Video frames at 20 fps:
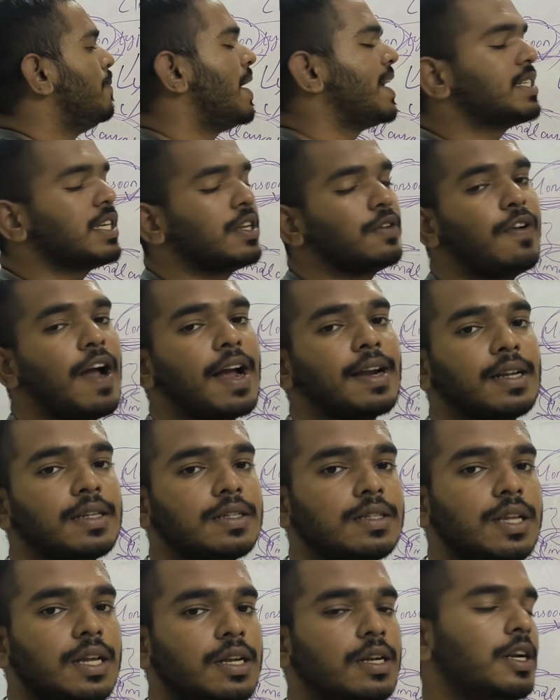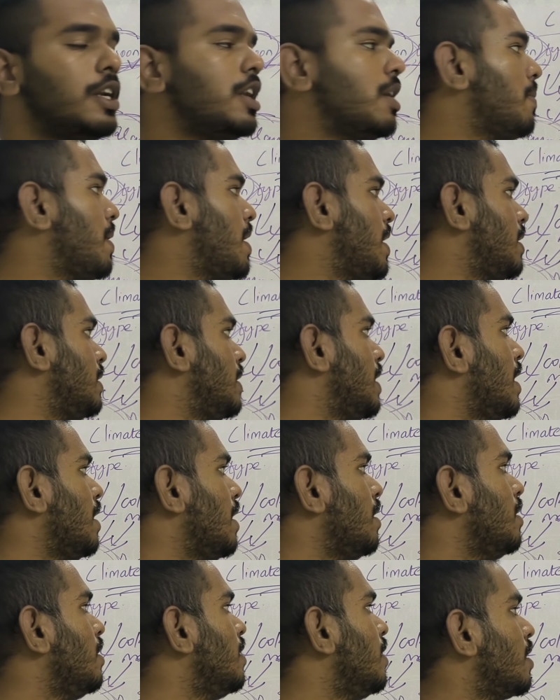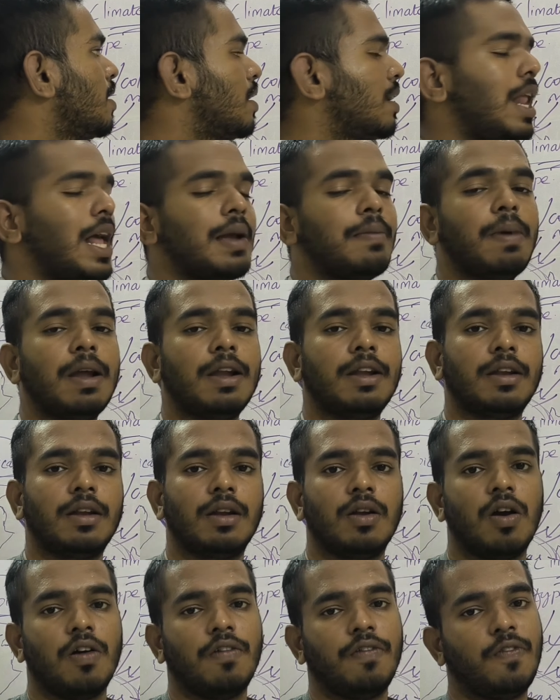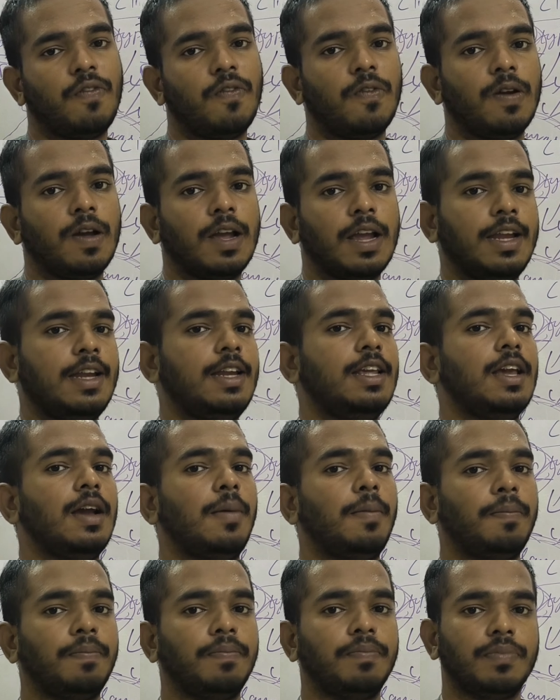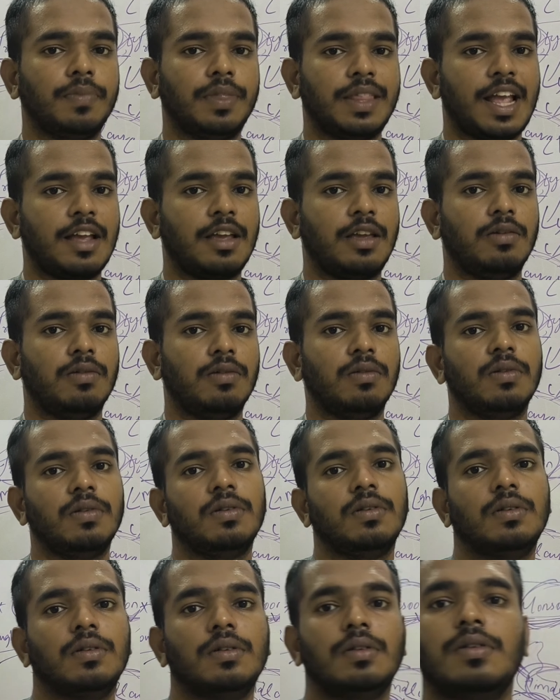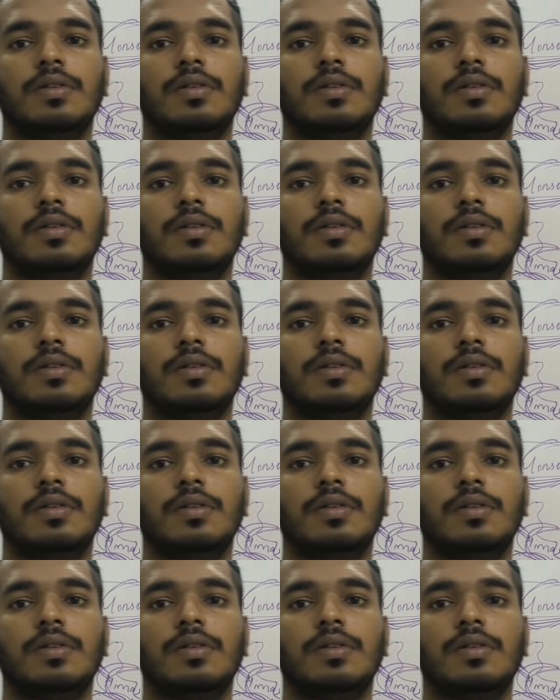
major factors that determining the climate of India. Thank you.